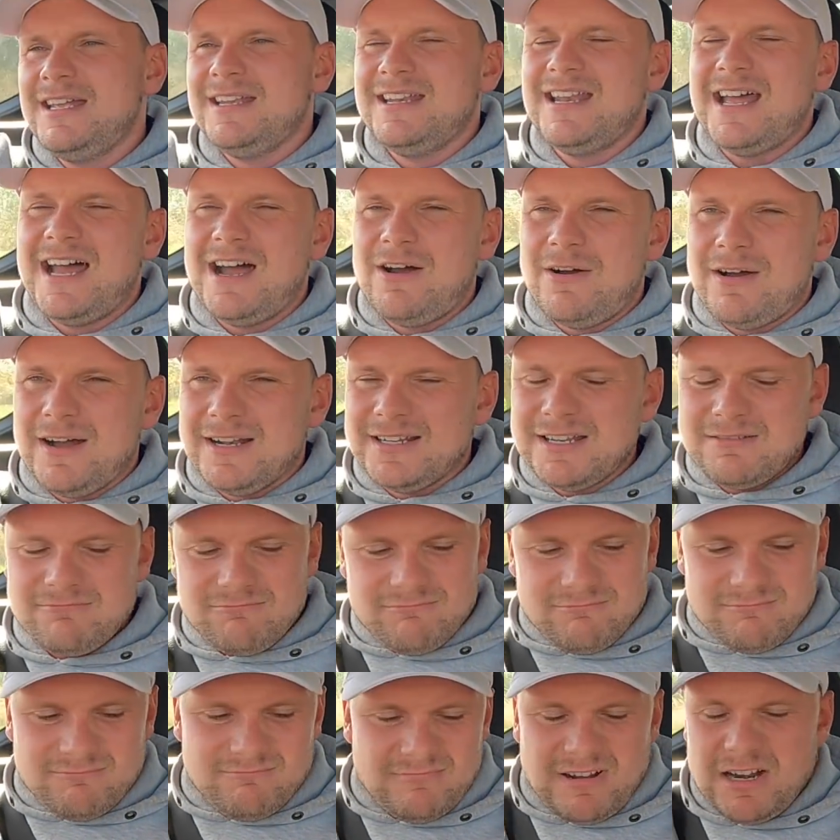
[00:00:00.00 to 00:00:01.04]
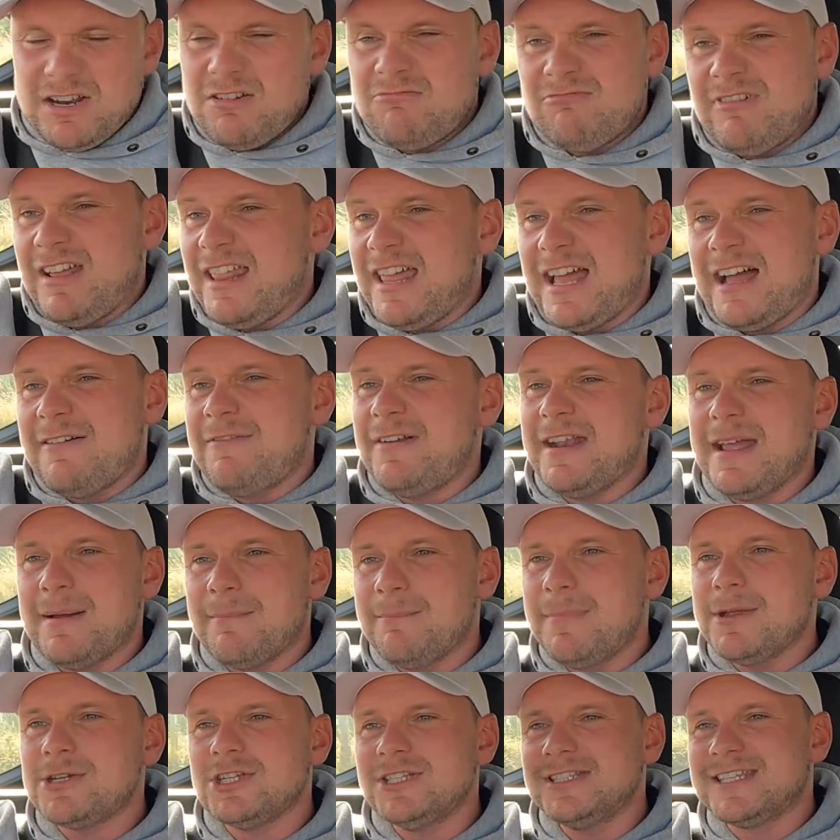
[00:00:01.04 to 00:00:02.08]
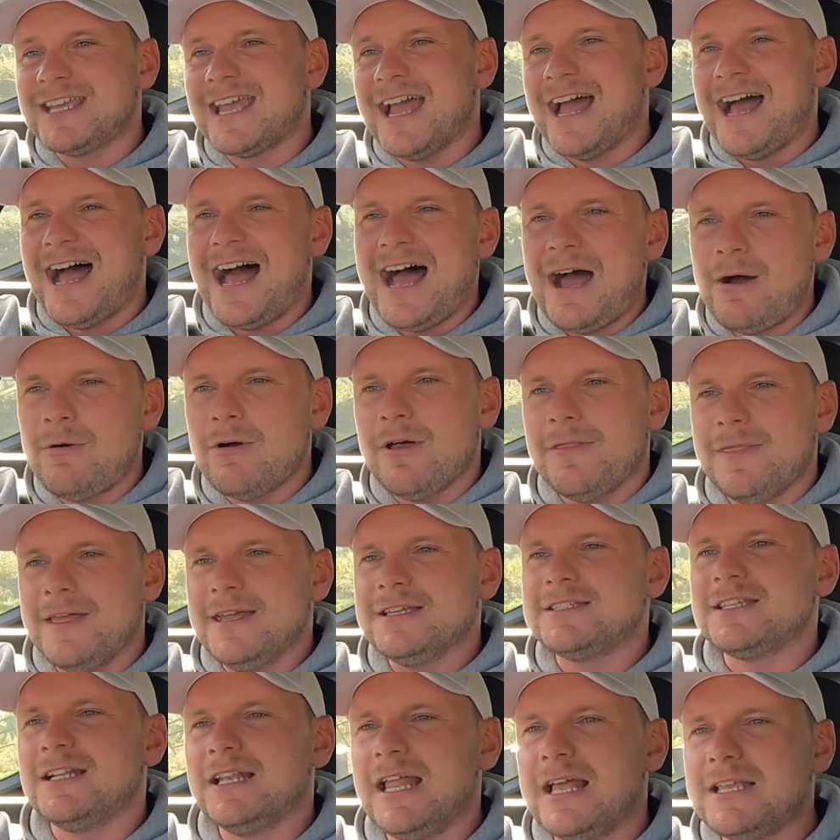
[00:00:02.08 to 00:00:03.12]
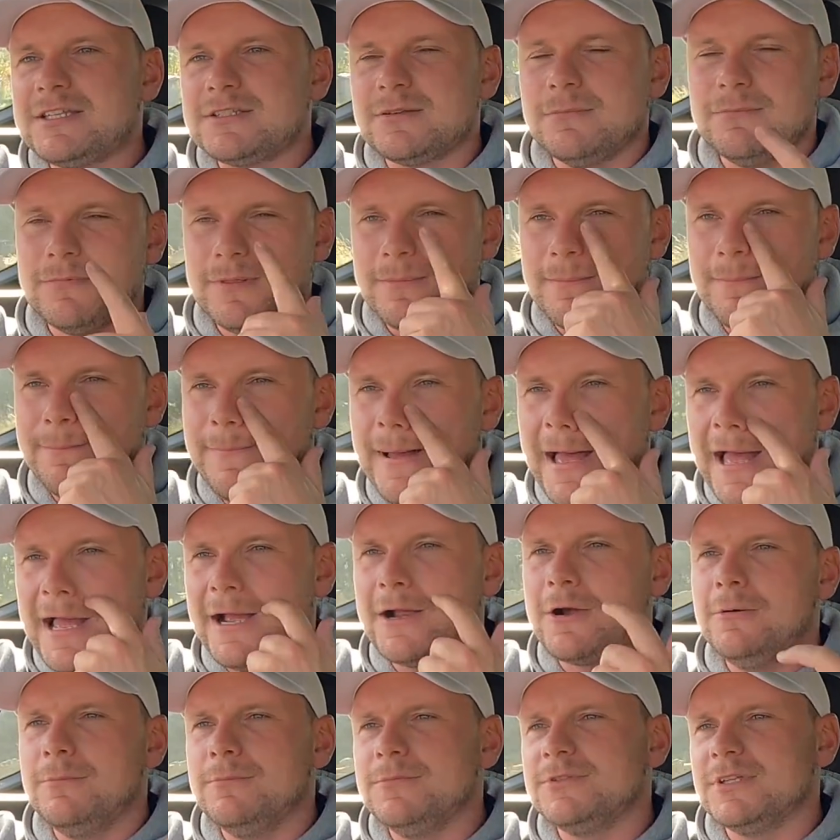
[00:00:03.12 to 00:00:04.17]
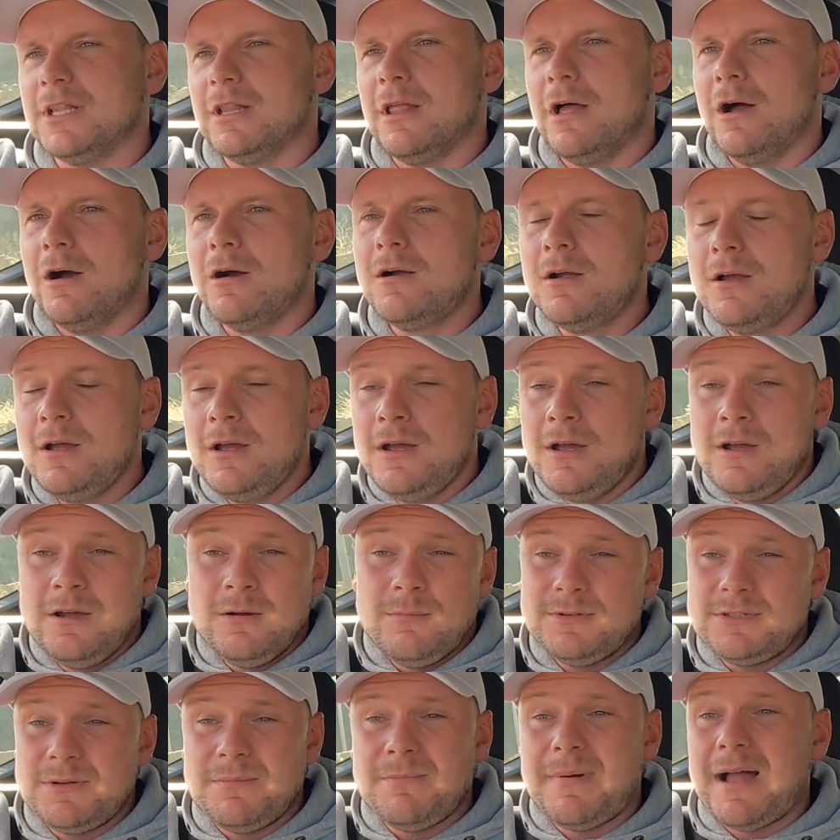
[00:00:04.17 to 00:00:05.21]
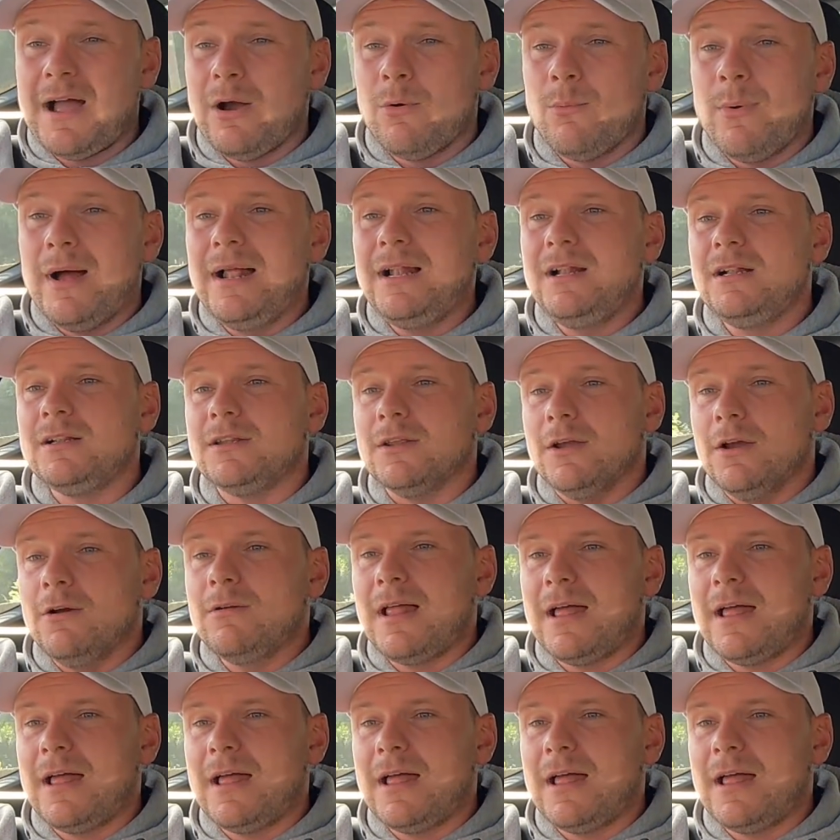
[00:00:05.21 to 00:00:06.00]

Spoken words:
Now, I don't really have any ambition to get out of this unless something better comes along, which it might well do.